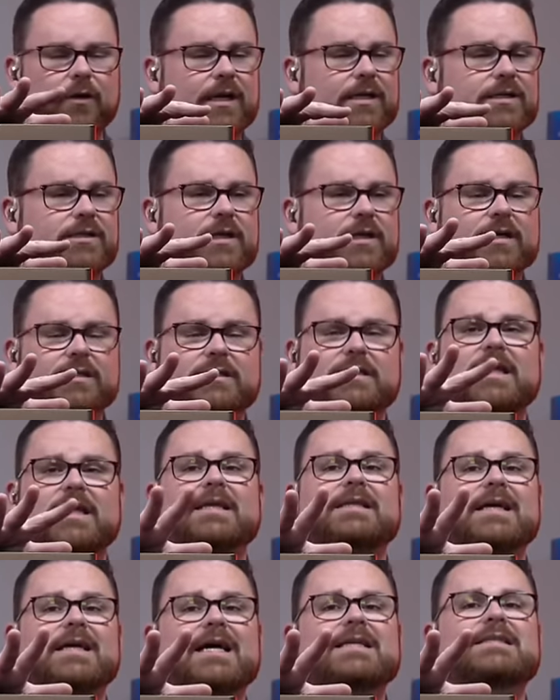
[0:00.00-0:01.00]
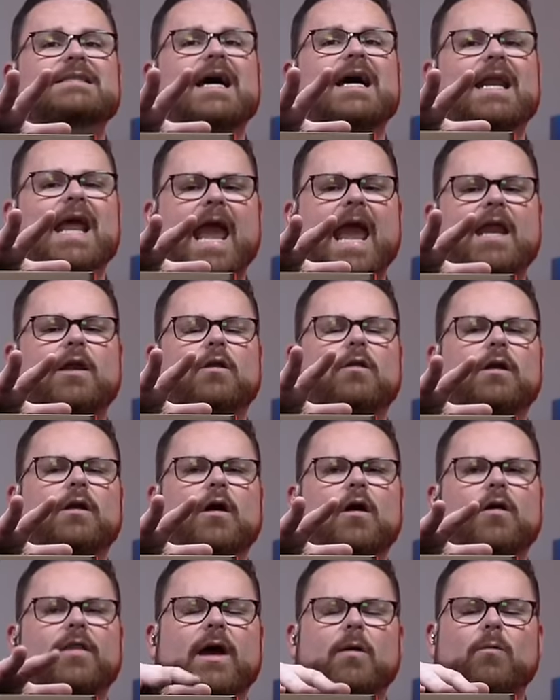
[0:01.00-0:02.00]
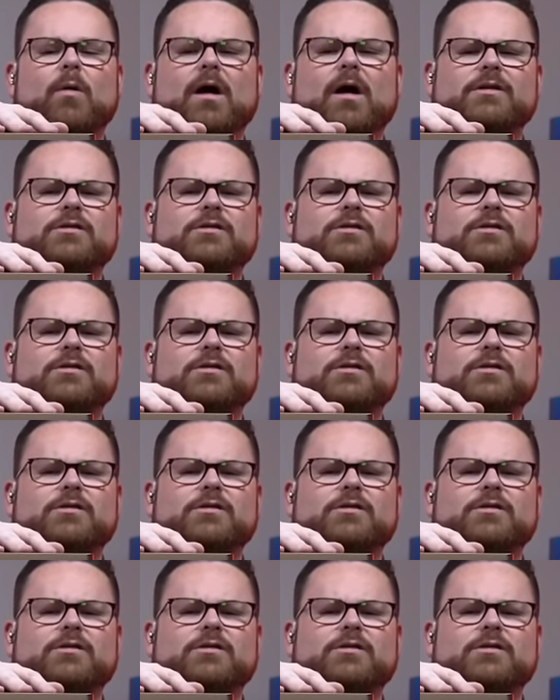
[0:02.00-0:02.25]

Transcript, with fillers: It just it does not handle it all that well.